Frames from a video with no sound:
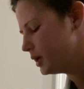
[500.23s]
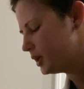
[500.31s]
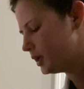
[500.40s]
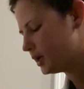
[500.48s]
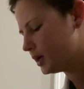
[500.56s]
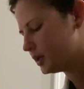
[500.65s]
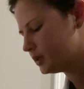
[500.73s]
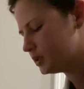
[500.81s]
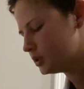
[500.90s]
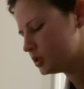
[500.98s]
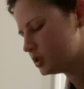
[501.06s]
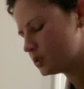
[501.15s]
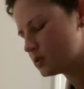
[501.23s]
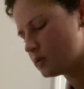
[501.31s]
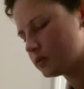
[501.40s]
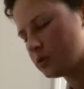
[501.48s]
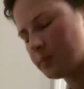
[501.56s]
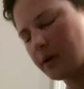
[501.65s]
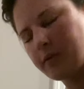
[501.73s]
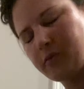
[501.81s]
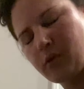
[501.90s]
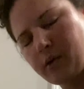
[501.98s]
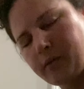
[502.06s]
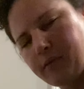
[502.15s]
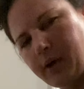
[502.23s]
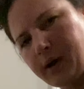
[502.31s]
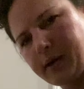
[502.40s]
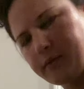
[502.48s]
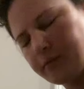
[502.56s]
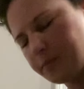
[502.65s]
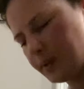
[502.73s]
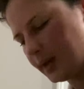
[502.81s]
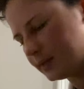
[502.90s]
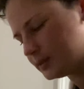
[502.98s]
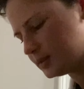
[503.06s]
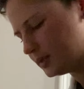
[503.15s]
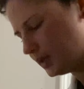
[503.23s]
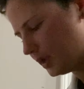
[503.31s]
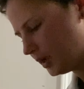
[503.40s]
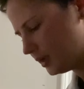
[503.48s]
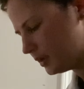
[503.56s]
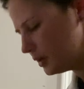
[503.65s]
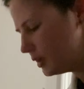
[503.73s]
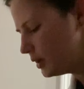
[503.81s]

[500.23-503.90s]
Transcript: And she's going through about 4 to 5 pads a day.